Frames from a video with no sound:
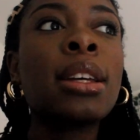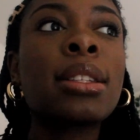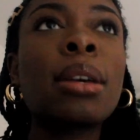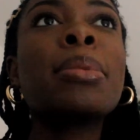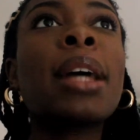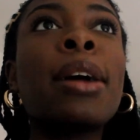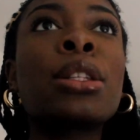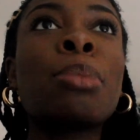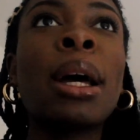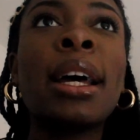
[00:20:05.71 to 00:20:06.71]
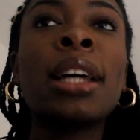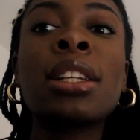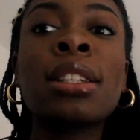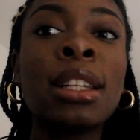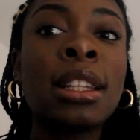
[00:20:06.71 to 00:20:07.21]
Sometimes my hair
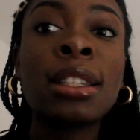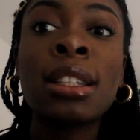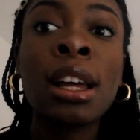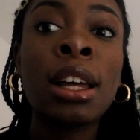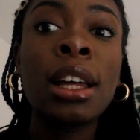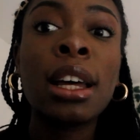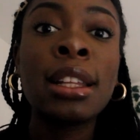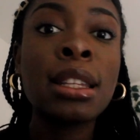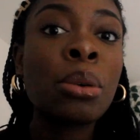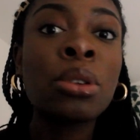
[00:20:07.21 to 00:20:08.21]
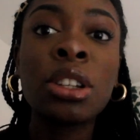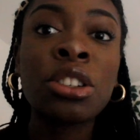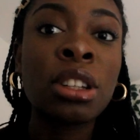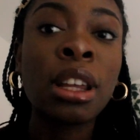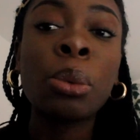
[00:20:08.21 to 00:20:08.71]
just needs a deep
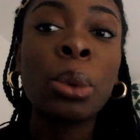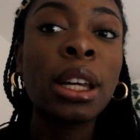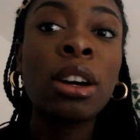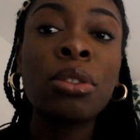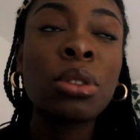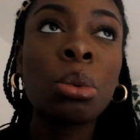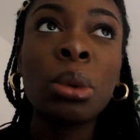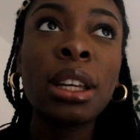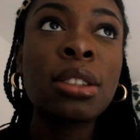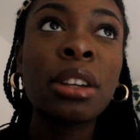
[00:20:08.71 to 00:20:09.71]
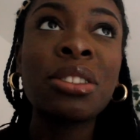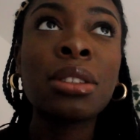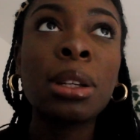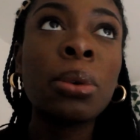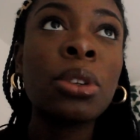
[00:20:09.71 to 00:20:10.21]
condition that week. After a week, so I just
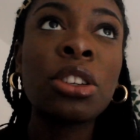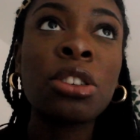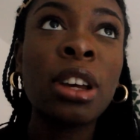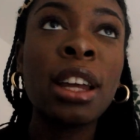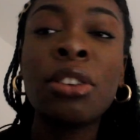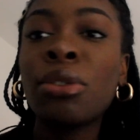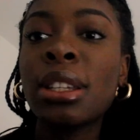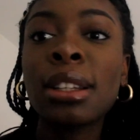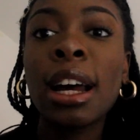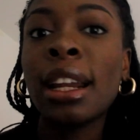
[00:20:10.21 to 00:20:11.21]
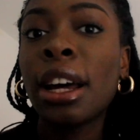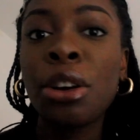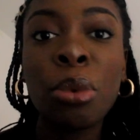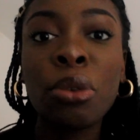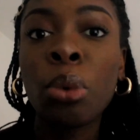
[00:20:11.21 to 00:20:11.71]
deep condition it and then restyle it. I
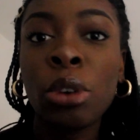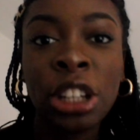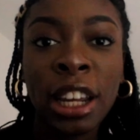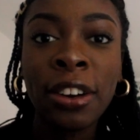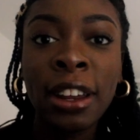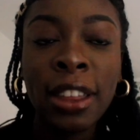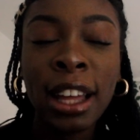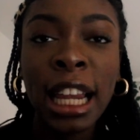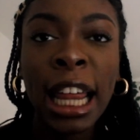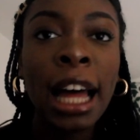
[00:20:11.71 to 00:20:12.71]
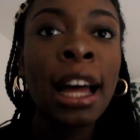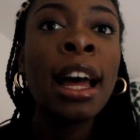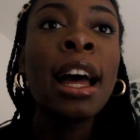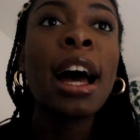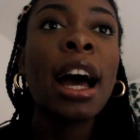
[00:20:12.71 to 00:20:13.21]
don't bother washing it or anything like that.
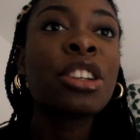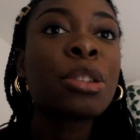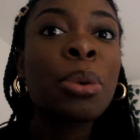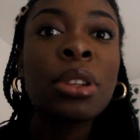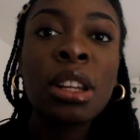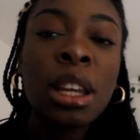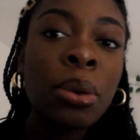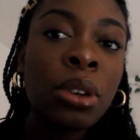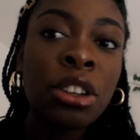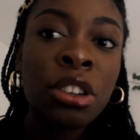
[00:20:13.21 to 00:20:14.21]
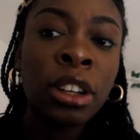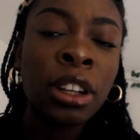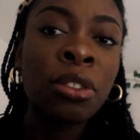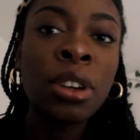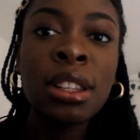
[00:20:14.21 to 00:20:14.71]
I just put the deep conditioner
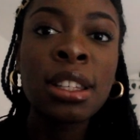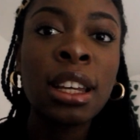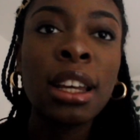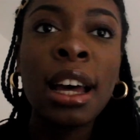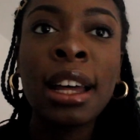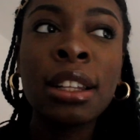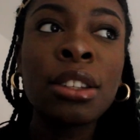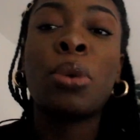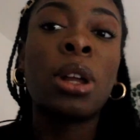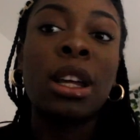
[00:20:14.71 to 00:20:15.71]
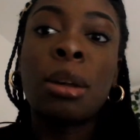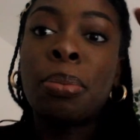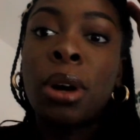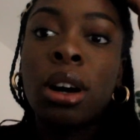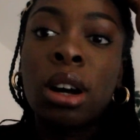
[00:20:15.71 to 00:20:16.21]
and rinse it and put it in a
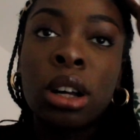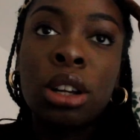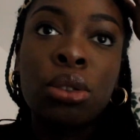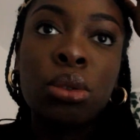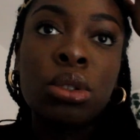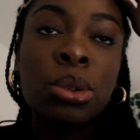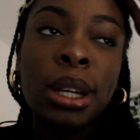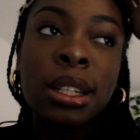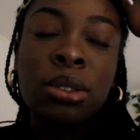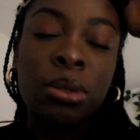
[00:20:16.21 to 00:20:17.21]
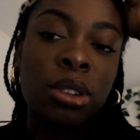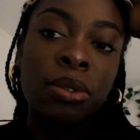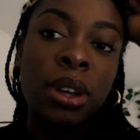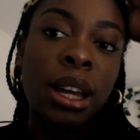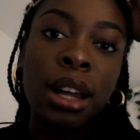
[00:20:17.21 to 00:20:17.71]
bun or twist or
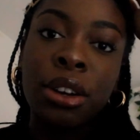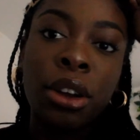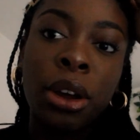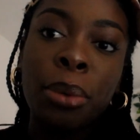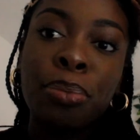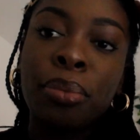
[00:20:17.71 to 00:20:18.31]
something, I don't know.